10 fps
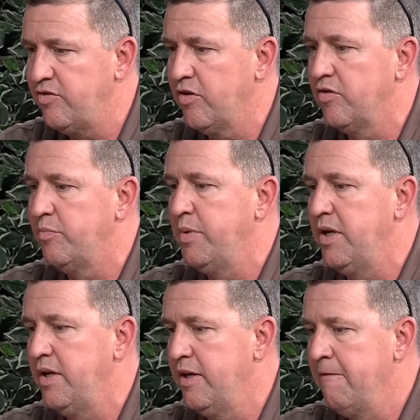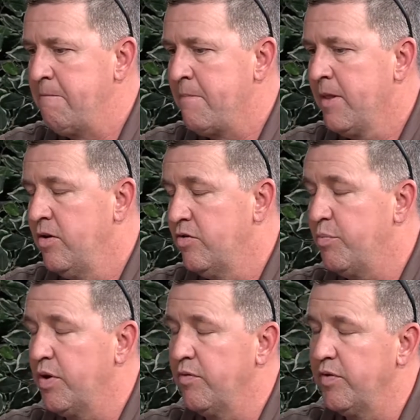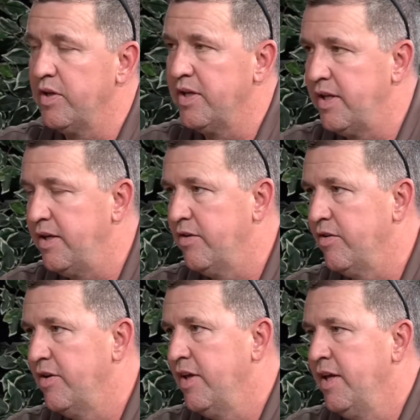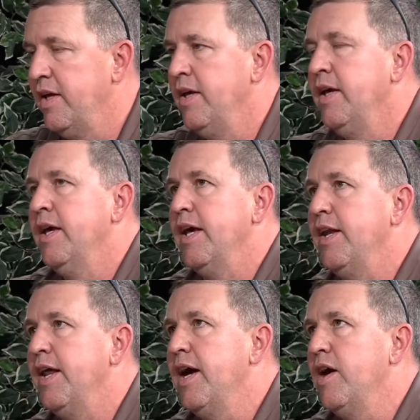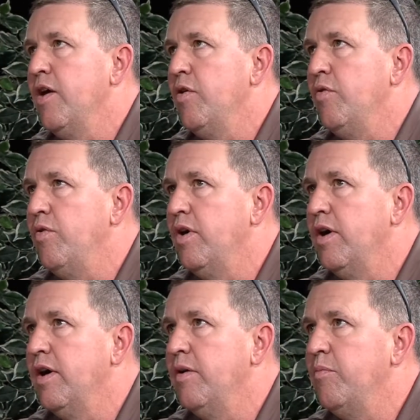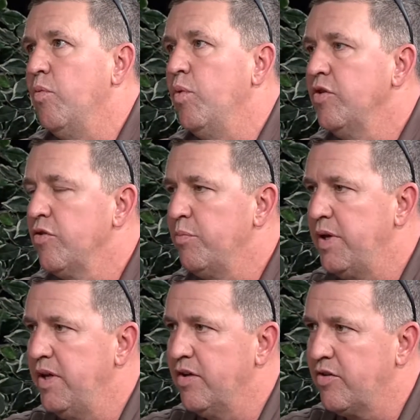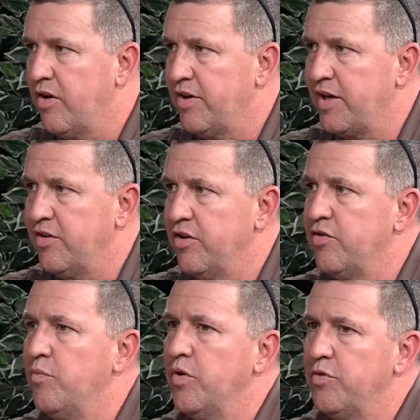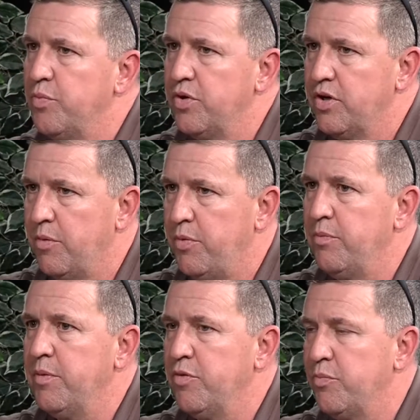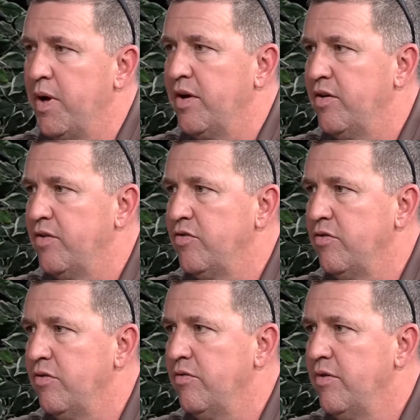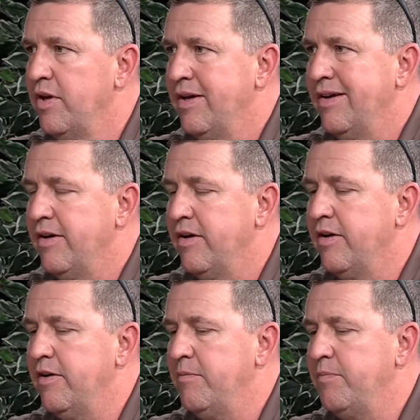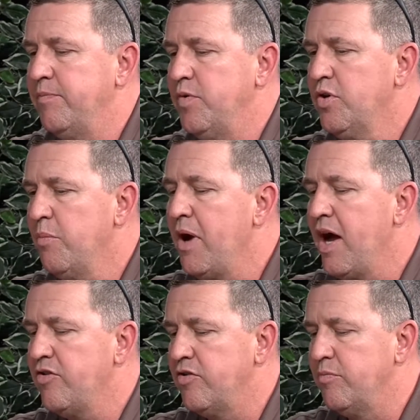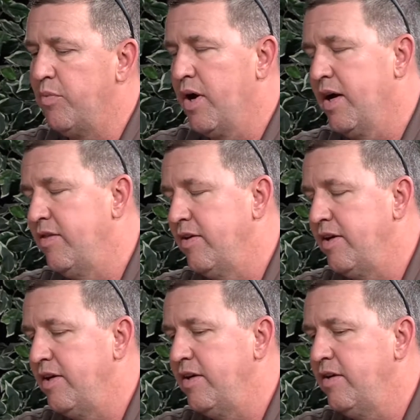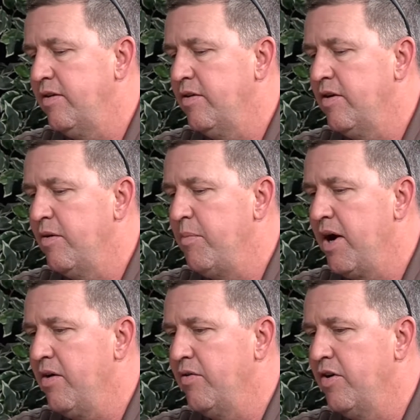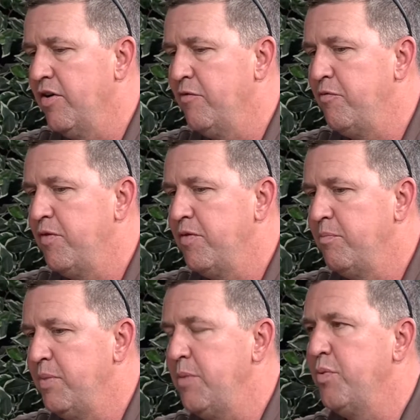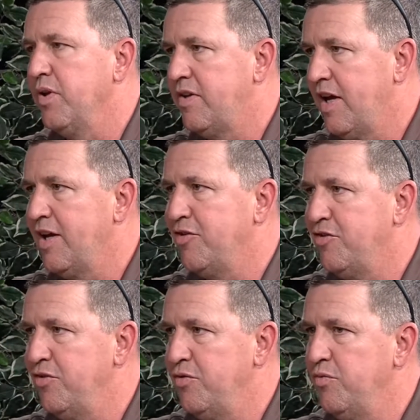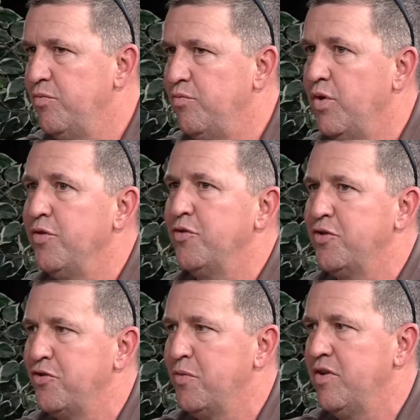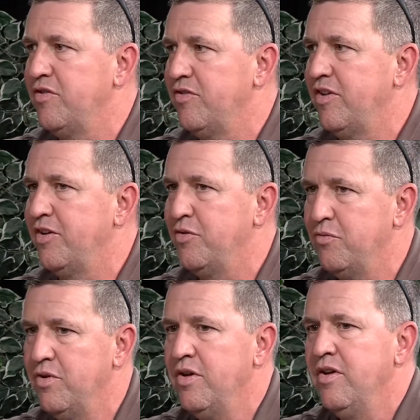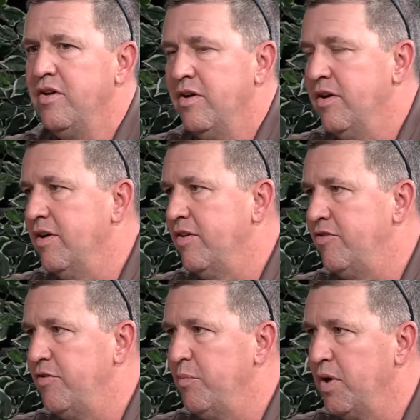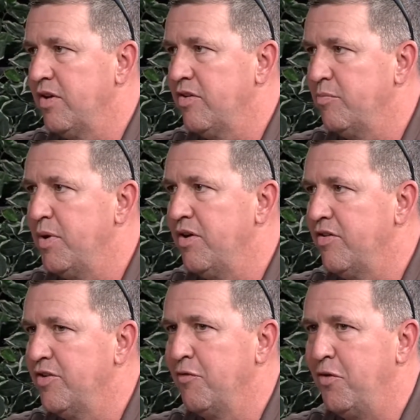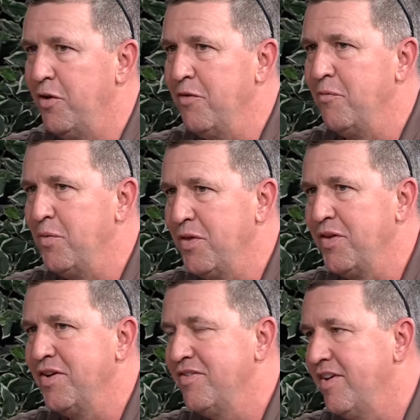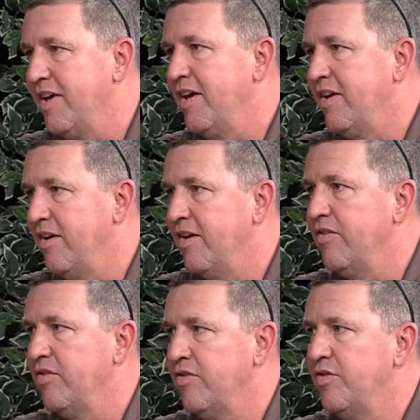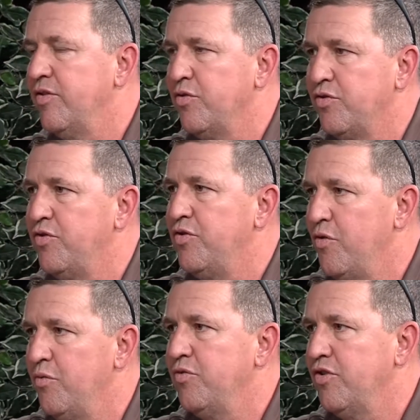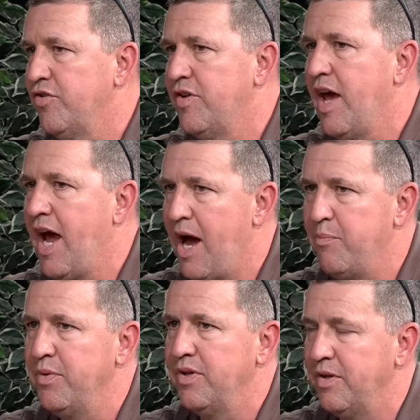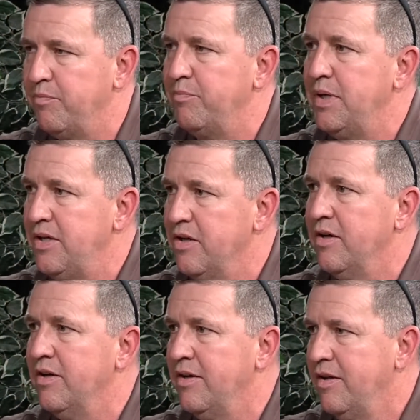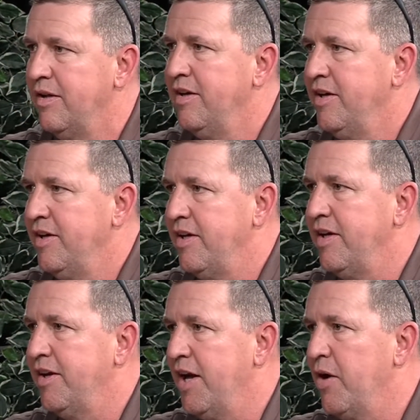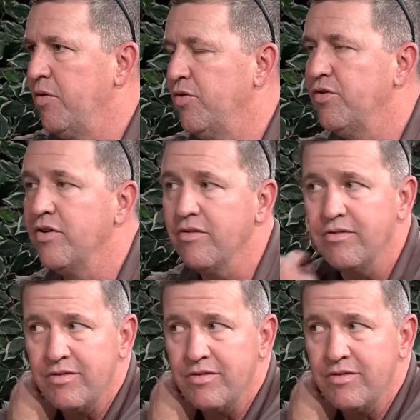John's PD, Springerville, and Eager. And now Winslow PD has contacted us and wants to put a couple members back on. So you can imagine, Brad, the amount of people it takes to run those situations. I know Chief Molesa has been on several of them with us, and those don't just happen and be done in an hour or so.